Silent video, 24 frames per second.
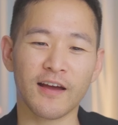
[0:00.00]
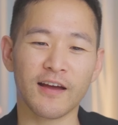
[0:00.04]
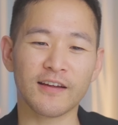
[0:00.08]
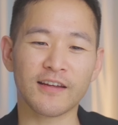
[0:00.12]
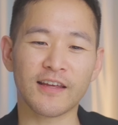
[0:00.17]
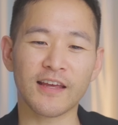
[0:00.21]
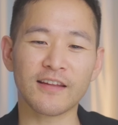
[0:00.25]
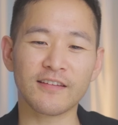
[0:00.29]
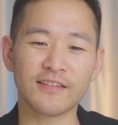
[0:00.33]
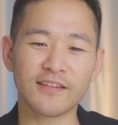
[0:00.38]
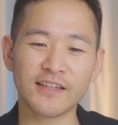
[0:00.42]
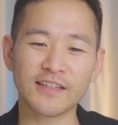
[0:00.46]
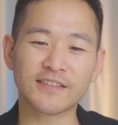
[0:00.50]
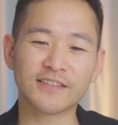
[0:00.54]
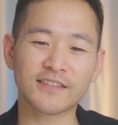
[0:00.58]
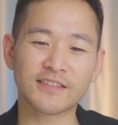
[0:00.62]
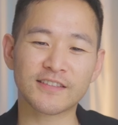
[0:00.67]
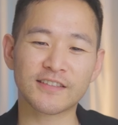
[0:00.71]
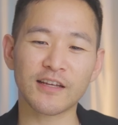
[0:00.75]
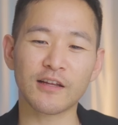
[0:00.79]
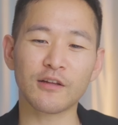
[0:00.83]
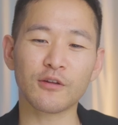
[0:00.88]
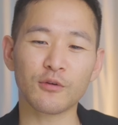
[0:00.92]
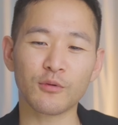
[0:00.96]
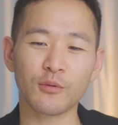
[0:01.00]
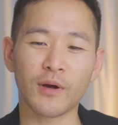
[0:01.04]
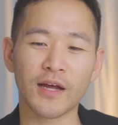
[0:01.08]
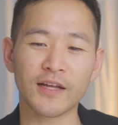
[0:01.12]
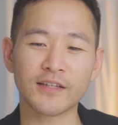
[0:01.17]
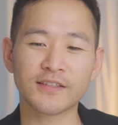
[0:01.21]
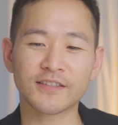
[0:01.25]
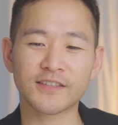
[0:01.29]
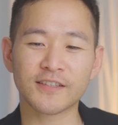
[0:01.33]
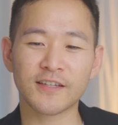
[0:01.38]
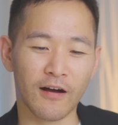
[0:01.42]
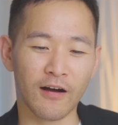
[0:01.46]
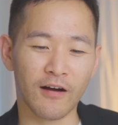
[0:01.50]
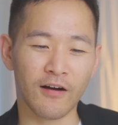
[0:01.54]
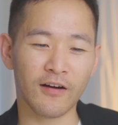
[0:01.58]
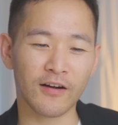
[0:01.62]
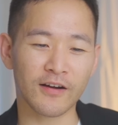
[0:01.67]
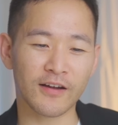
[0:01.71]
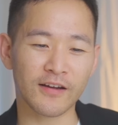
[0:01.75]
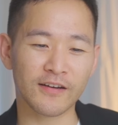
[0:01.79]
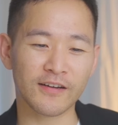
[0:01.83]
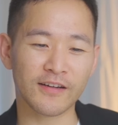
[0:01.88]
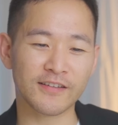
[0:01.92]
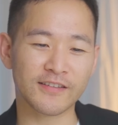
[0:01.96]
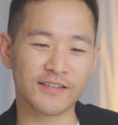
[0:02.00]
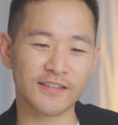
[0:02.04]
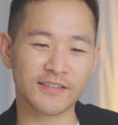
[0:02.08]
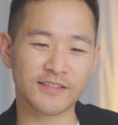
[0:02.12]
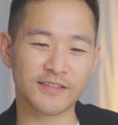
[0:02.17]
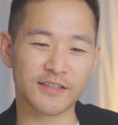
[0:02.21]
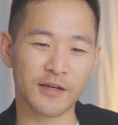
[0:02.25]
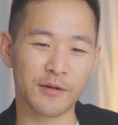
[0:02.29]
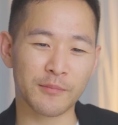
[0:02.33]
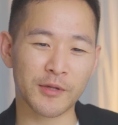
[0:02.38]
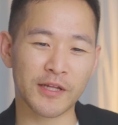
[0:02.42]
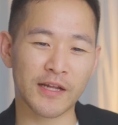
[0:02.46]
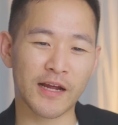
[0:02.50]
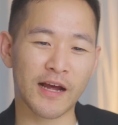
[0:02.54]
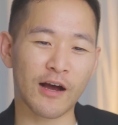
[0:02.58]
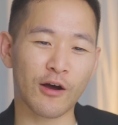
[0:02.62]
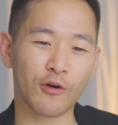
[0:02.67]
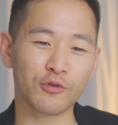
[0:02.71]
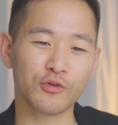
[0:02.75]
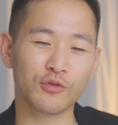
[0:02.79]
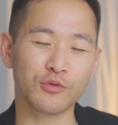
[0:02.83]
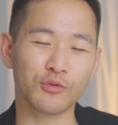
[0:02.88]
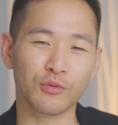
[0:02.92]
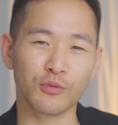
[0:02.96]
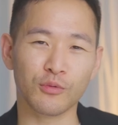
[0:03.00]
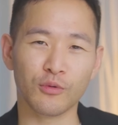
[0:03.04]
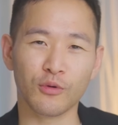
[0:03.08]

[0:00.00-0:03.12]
Again, these silhouettes are gonna determine how you